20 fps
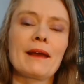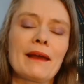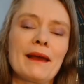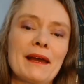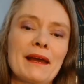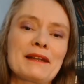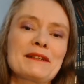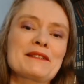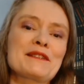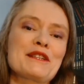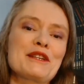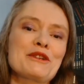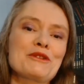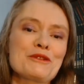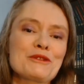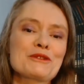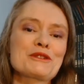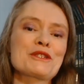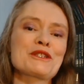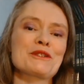And the
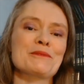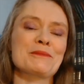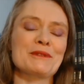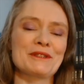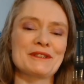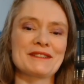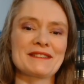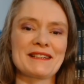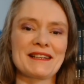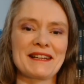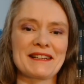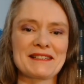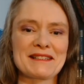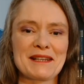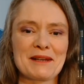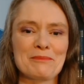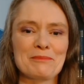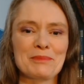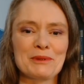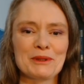ultimate
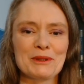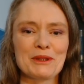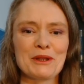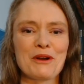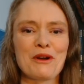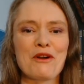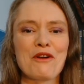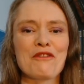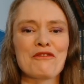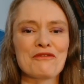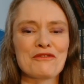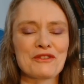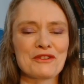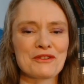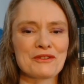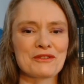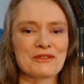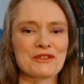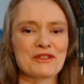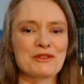example of
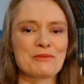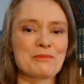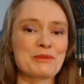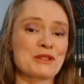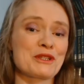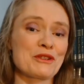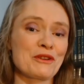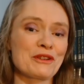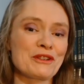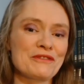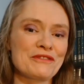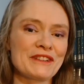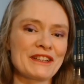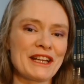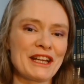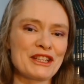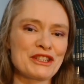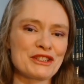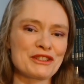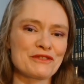the
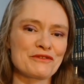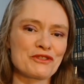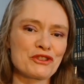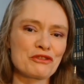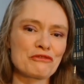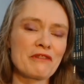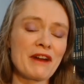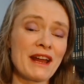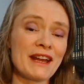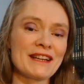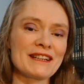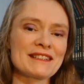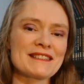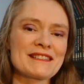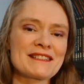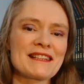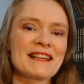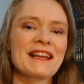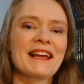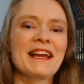personification of
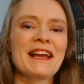trains